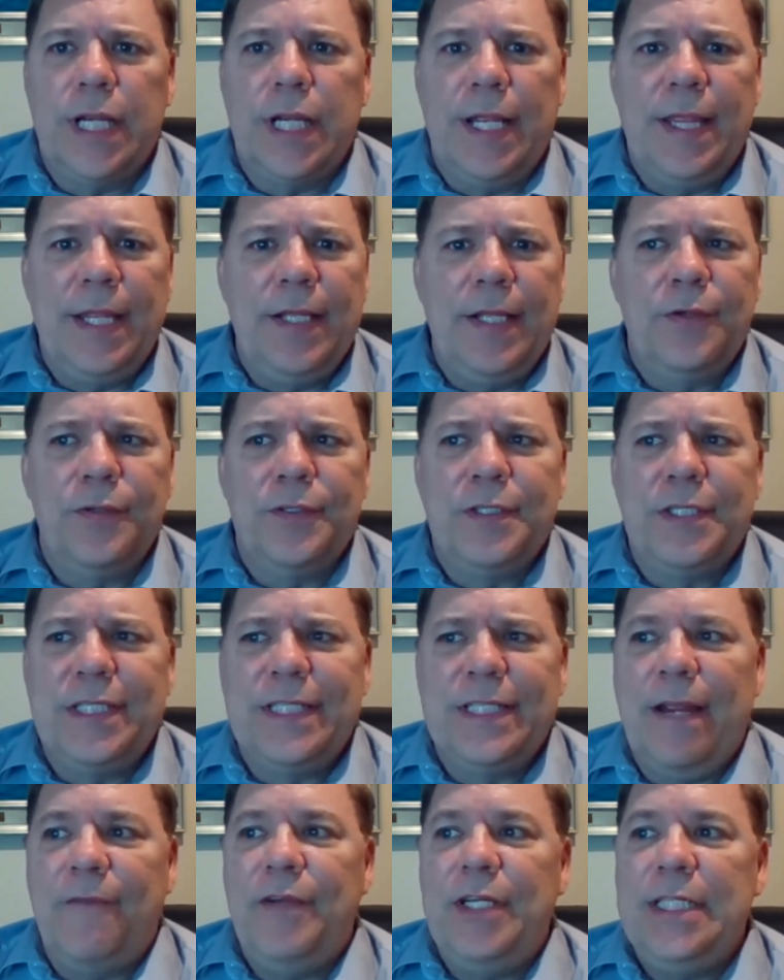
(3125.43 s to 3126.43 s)
I think there's
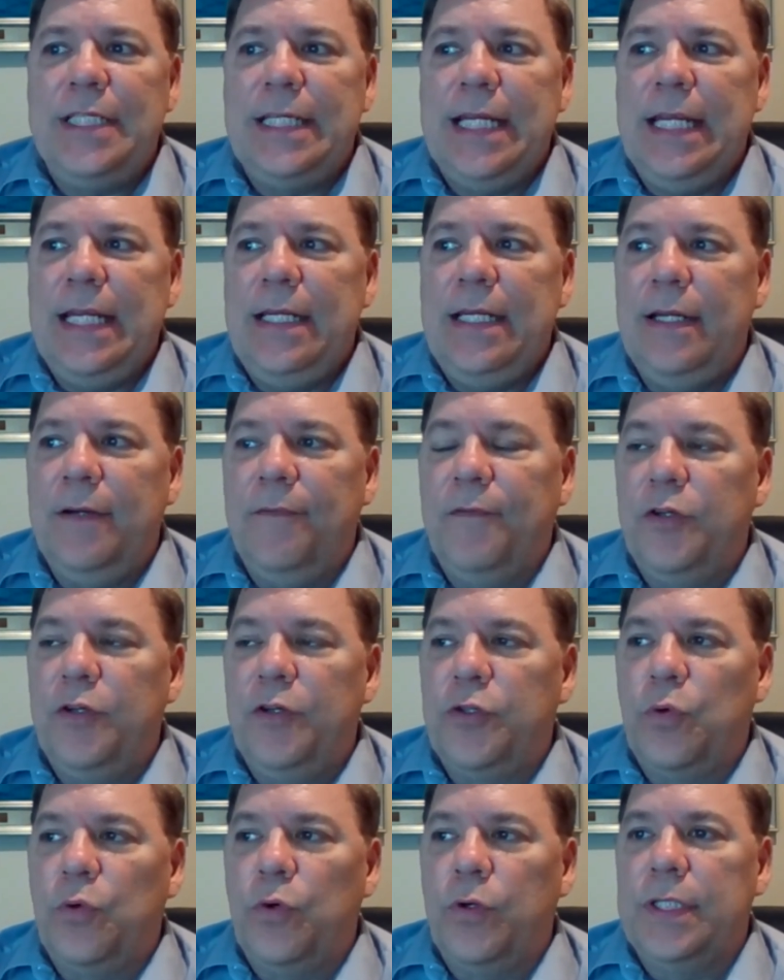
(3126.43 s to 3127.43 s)
17
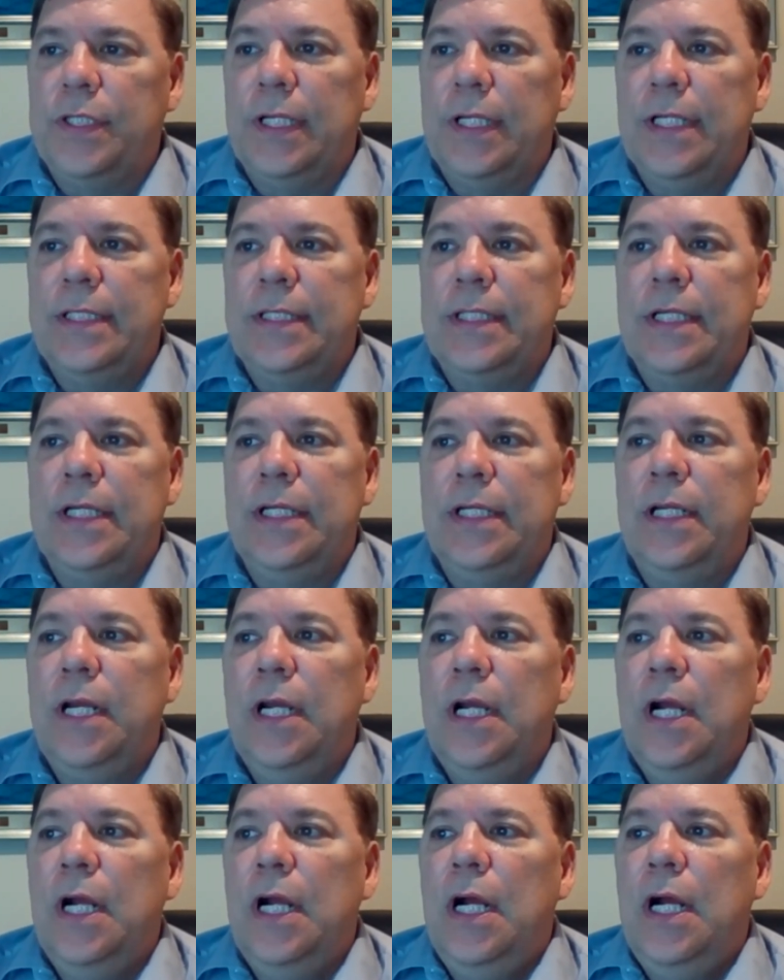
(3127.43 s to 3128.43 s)
different tours listed,
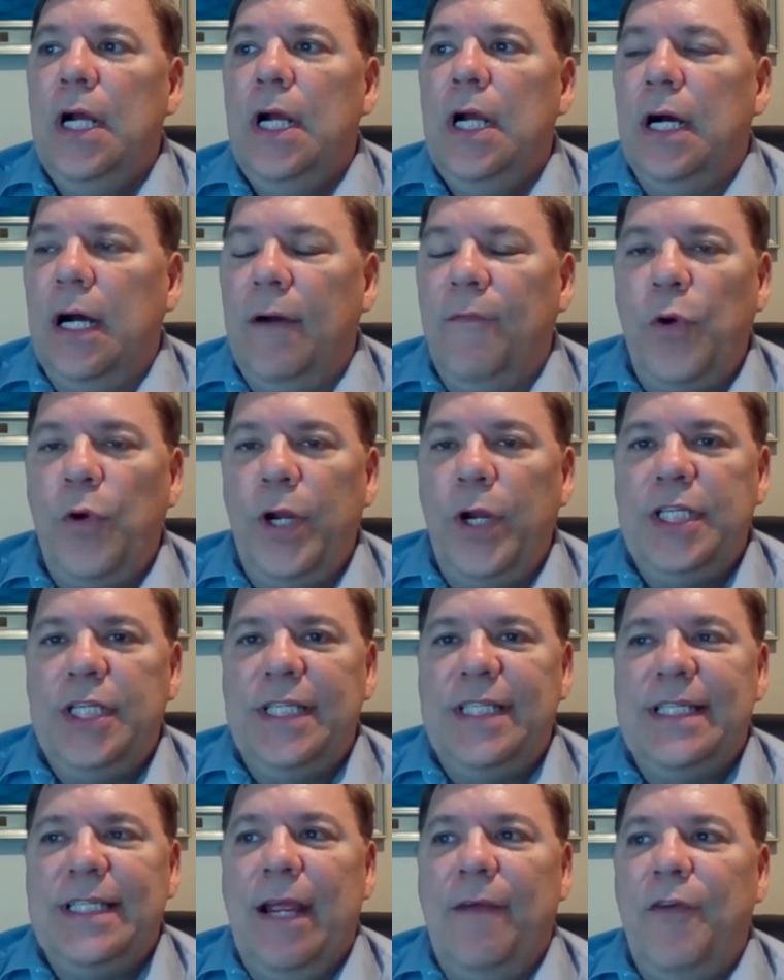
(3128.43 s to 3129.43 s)
uh, of
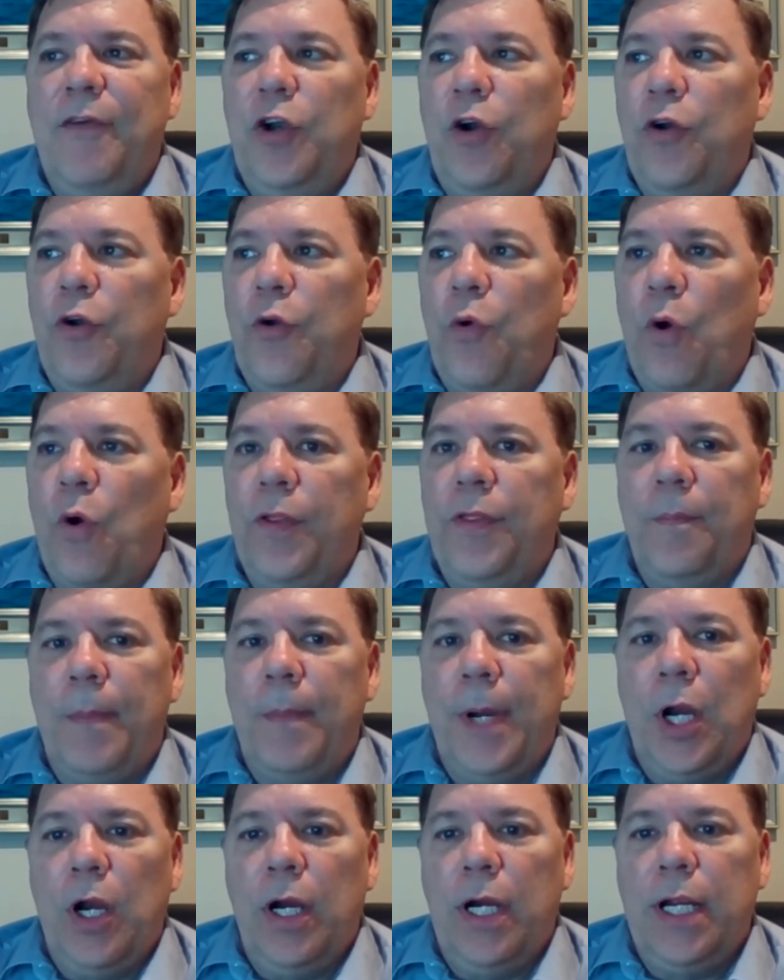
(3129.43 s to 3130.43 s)
which seven are North
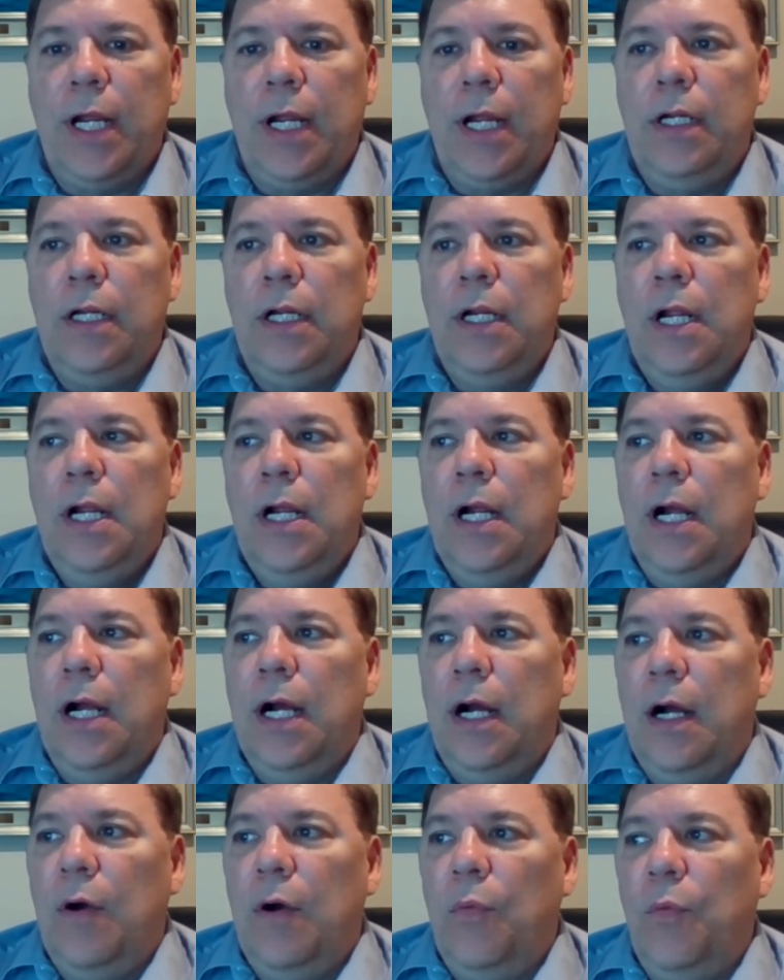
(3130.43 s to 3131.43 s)
America,
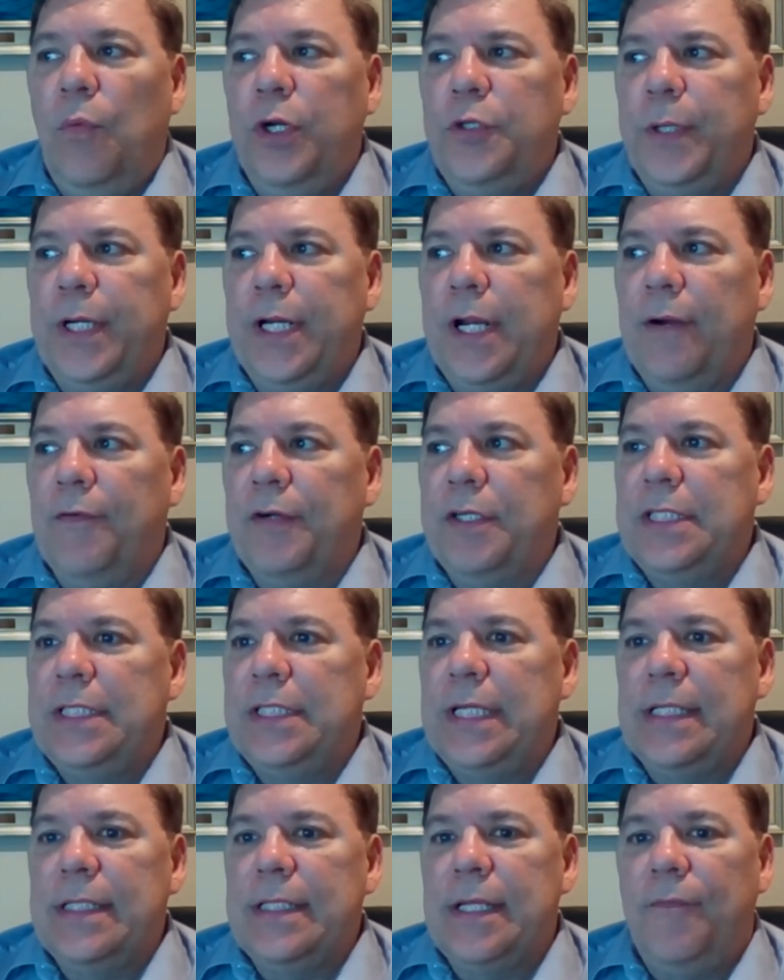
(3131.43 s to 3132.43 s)
uh, which we covered
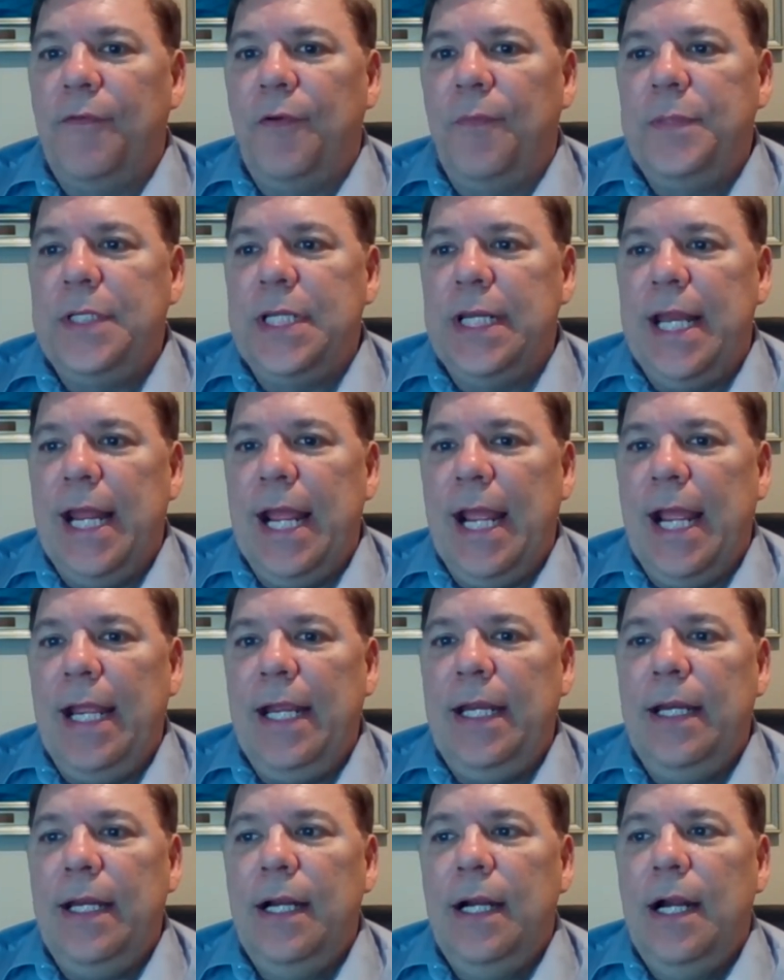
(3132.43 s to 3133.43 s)
six of them
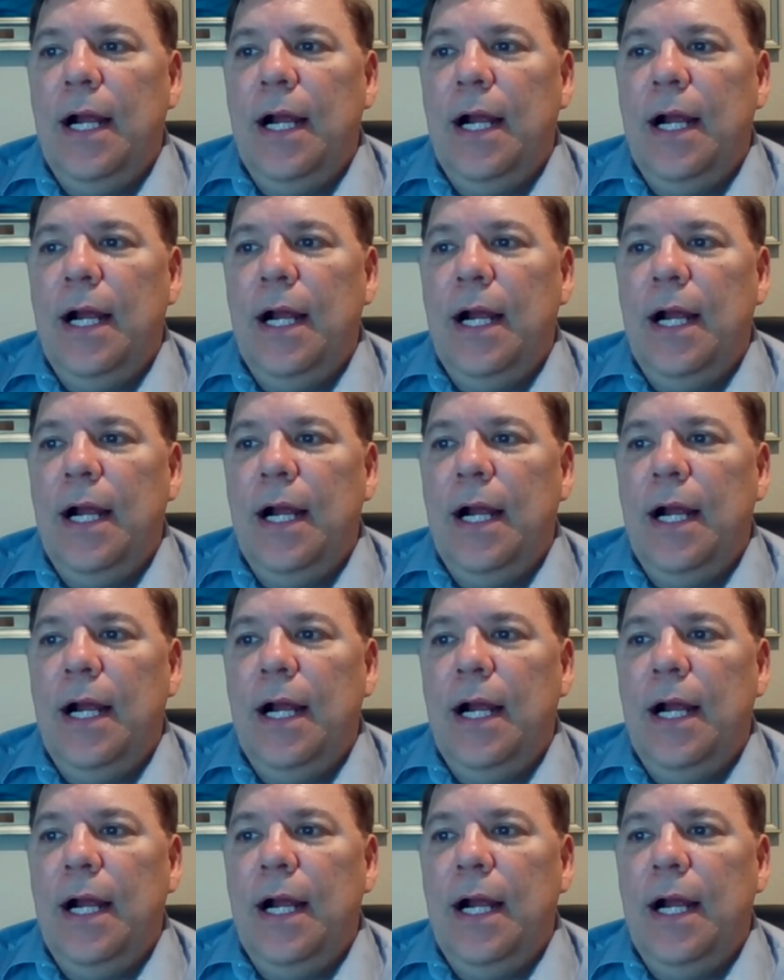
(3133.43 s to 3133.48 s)
today.